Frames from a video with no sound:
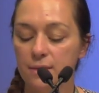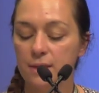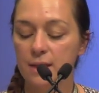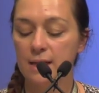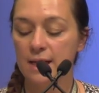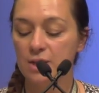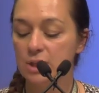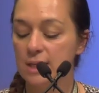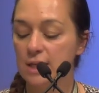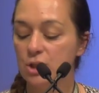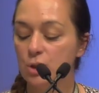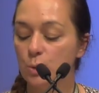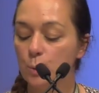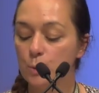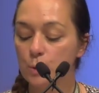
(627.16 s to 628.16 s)
The
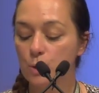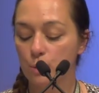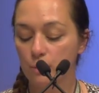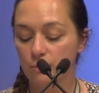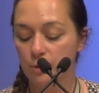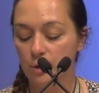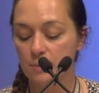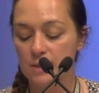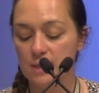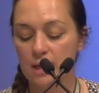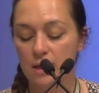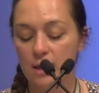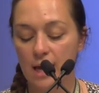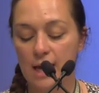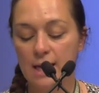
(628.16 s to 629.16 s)
legislation also confirms that
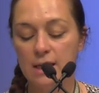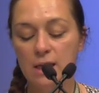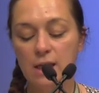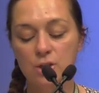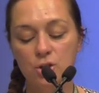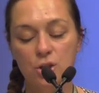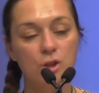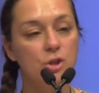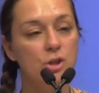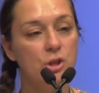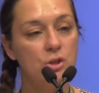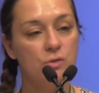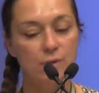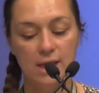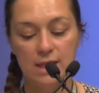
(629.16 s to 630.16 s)
any
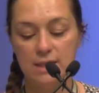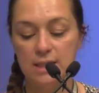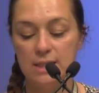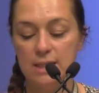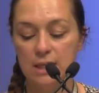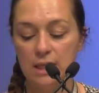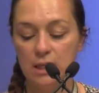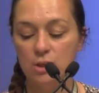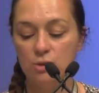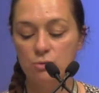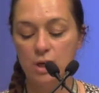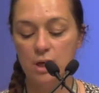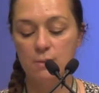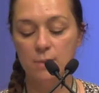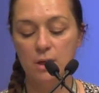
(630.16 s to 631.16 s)
injunctions relating to EU
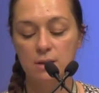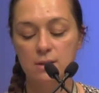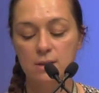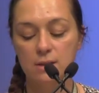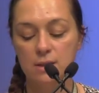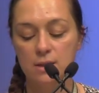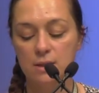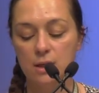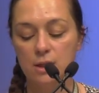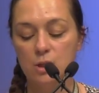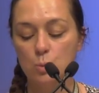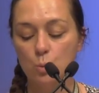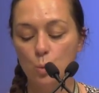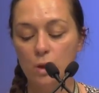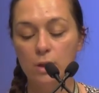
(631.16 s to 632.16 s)
trademarks and
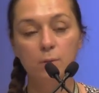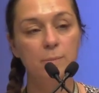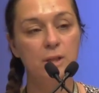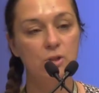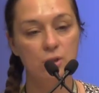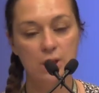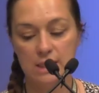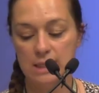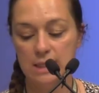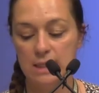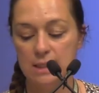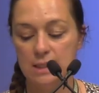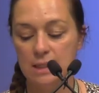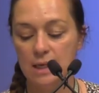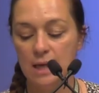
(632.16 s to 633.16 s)
designs will be
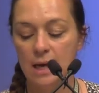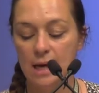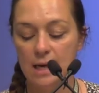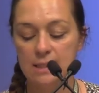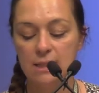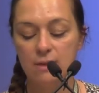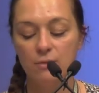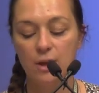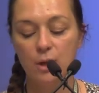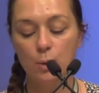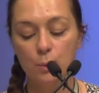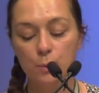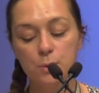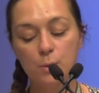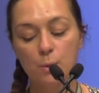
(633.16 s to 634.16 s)
treated as if they
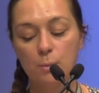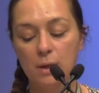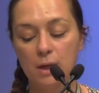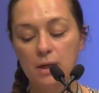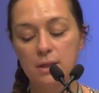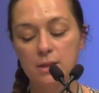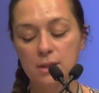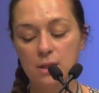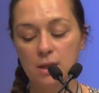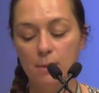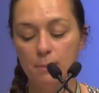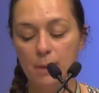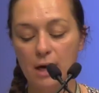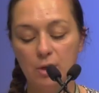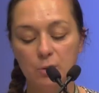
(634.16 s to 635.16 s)
also applied to the
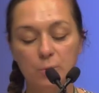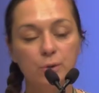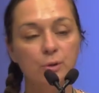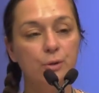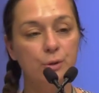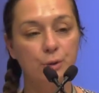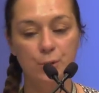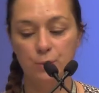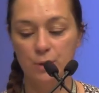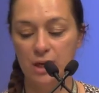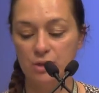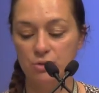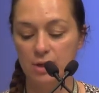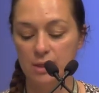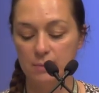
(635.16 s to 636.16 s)
comparable
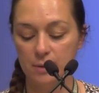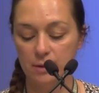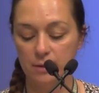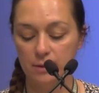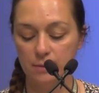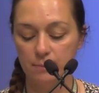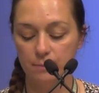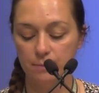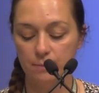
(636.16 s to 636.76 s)
UK trademark.